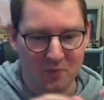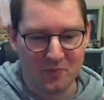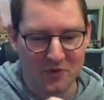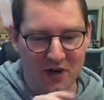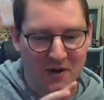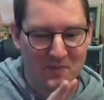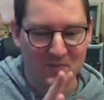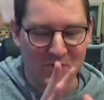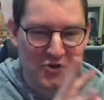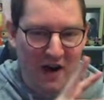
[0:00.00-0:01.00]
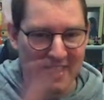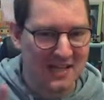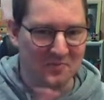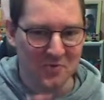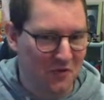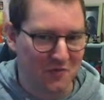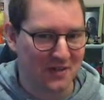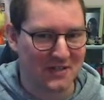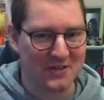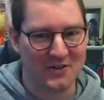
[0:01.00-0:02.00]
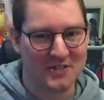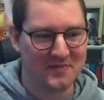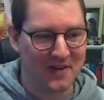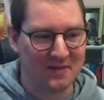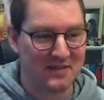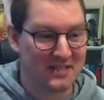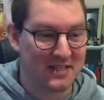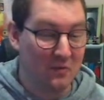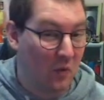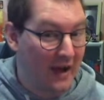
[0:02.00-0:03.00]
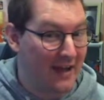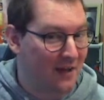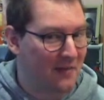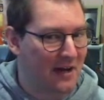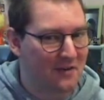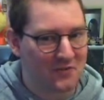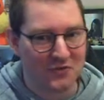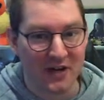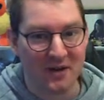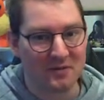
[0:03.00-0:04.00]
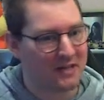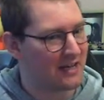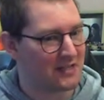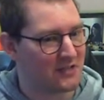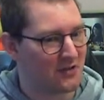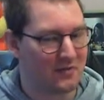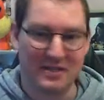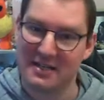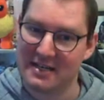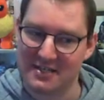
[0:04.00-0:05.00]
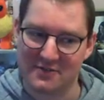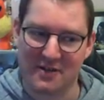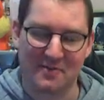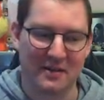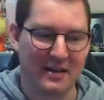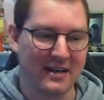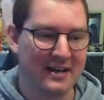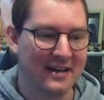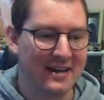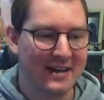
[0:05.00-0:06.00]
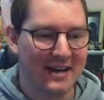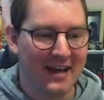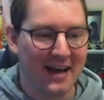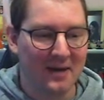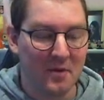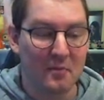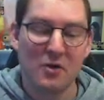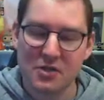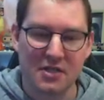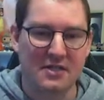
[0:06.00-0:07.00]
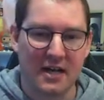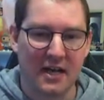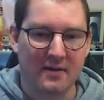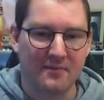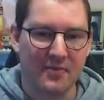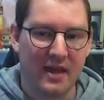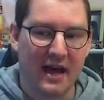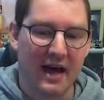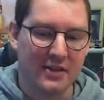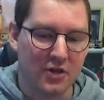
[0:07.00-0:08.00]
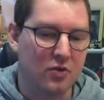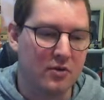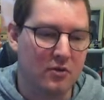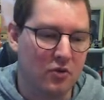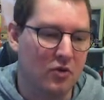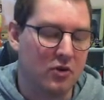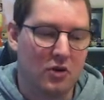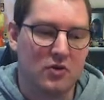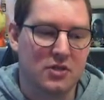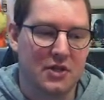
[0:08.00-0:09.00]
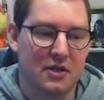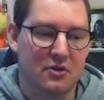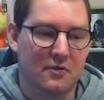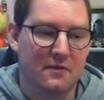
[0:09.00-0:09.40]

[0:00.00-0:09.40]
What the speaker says: trying to track his movements across the map to see where he might have trapped. Like, has he trapped here? Has he trapped there? I mean, most of the time, I don't look closely enough